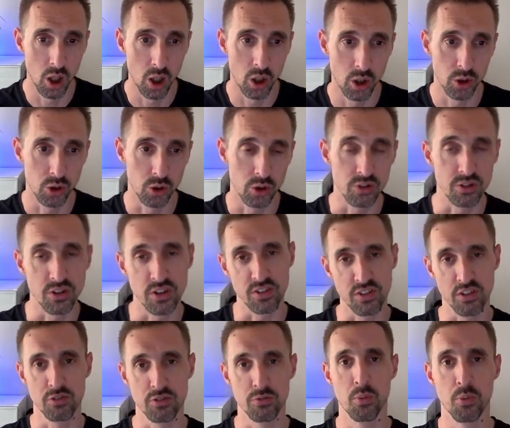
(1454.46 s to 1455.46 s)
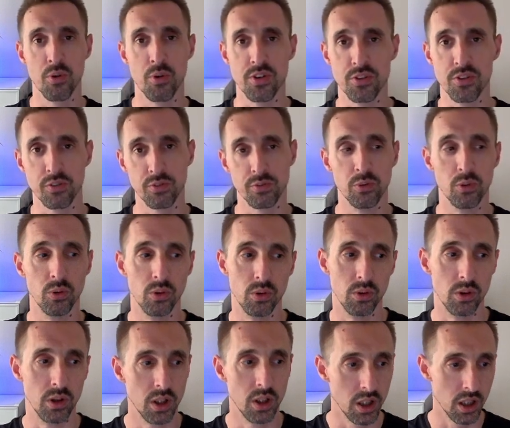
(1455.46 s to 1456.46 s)
good decision points
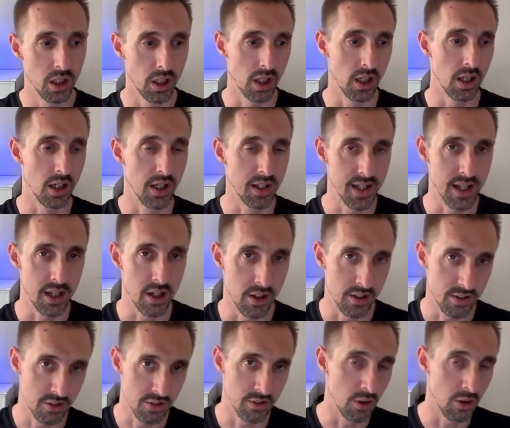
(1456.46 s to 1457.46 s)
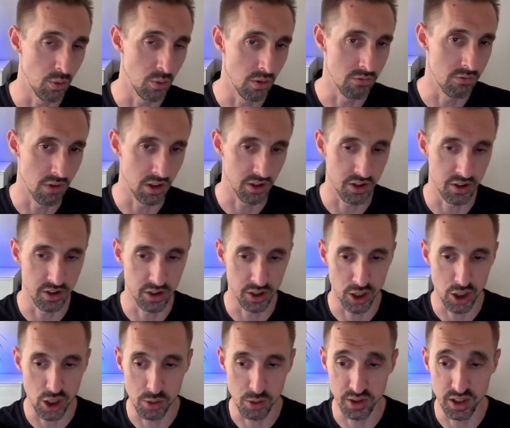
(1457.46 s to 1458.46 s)
for an AI to do rather than a
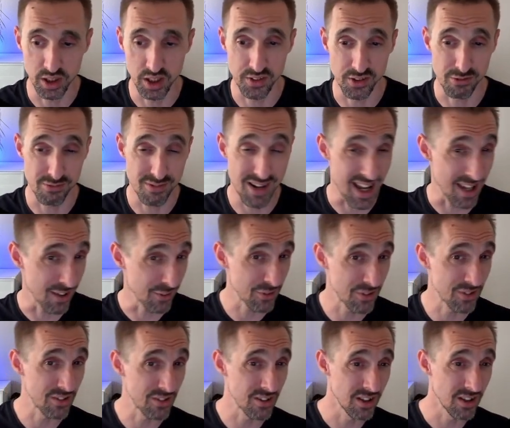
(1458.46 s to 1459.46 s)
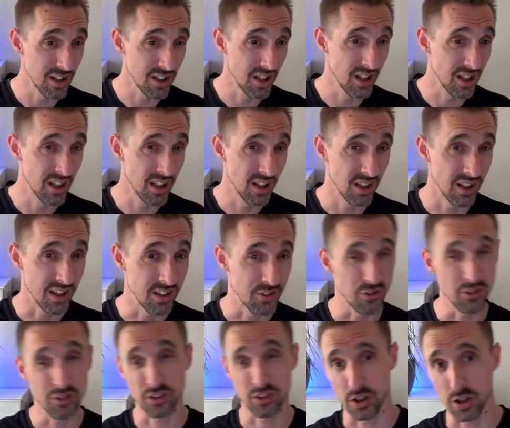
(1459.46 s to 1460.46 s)
human. And the rest, it's
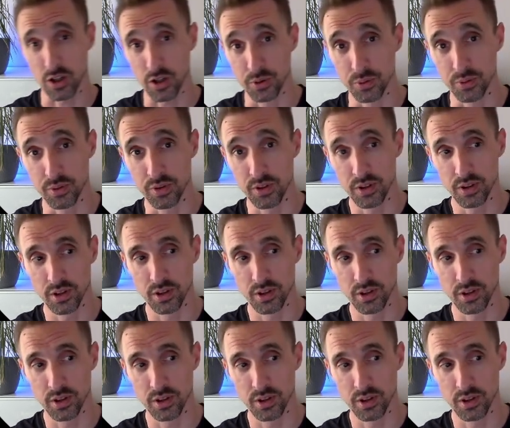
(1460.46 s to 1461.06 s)
just code.